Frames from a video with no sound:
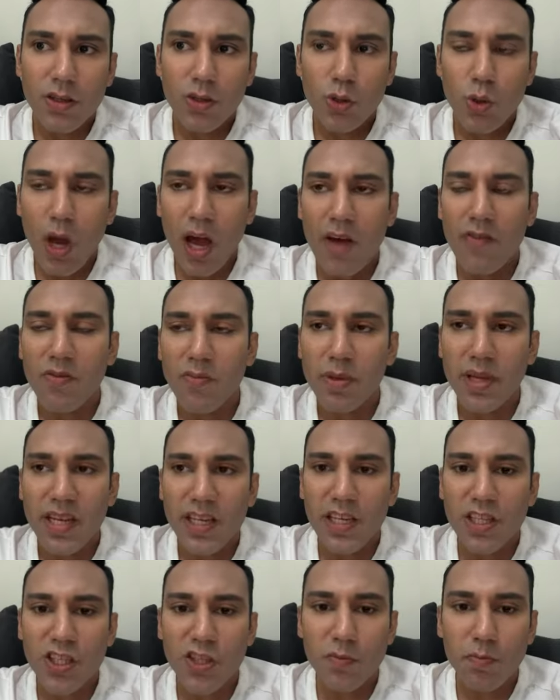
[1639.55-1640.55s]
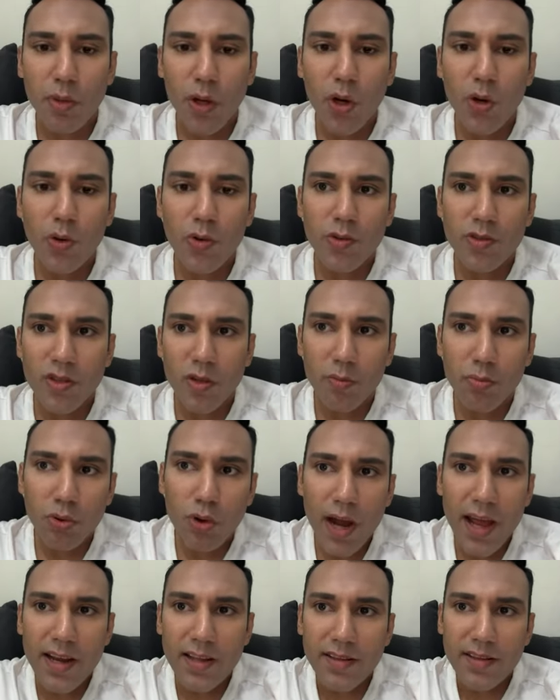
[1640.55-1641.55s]
you haven't been exposed to
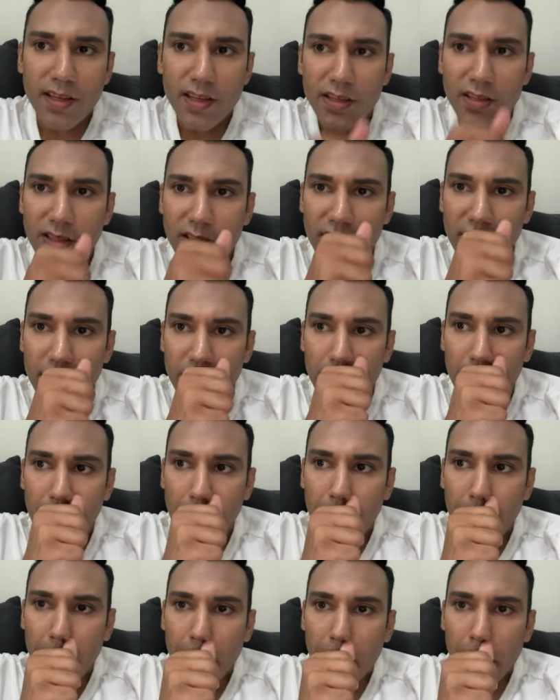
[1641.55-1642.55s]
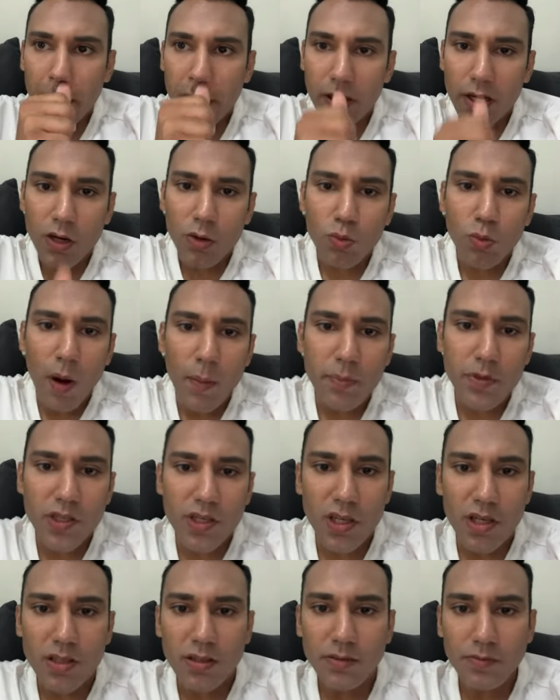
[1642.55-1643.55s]
predators, to
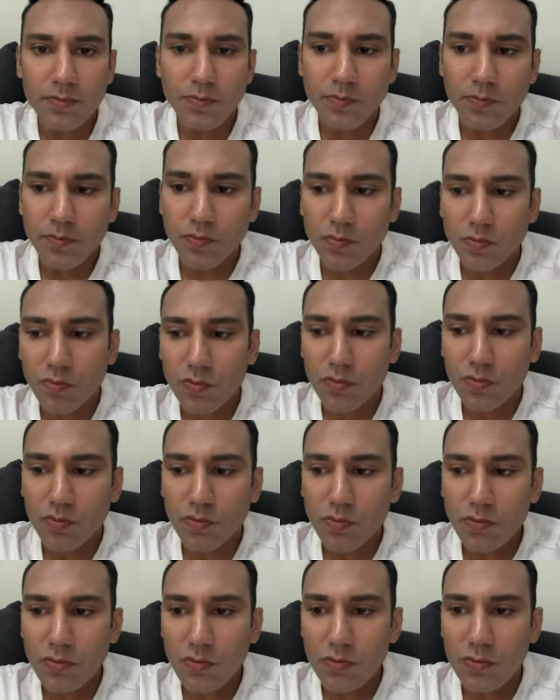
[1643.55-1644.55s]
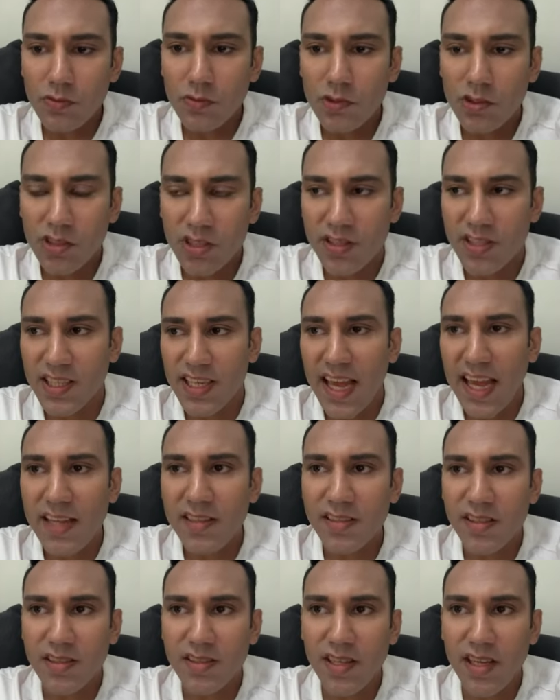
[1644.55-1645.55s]
corruption, to
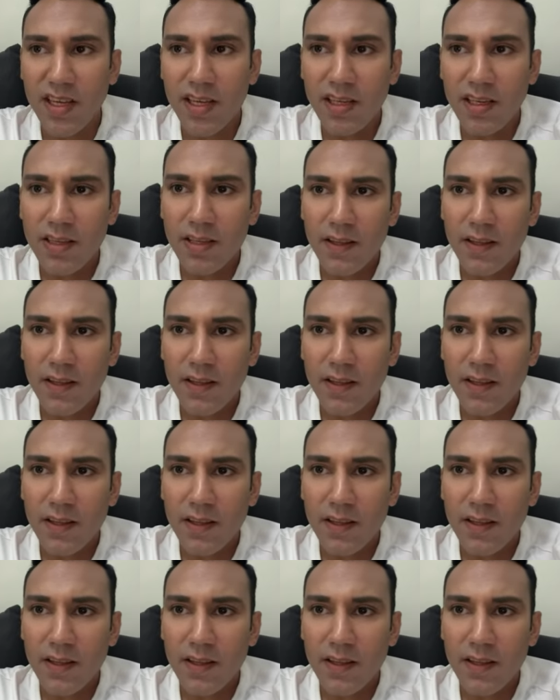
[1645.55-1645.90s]
scarcity.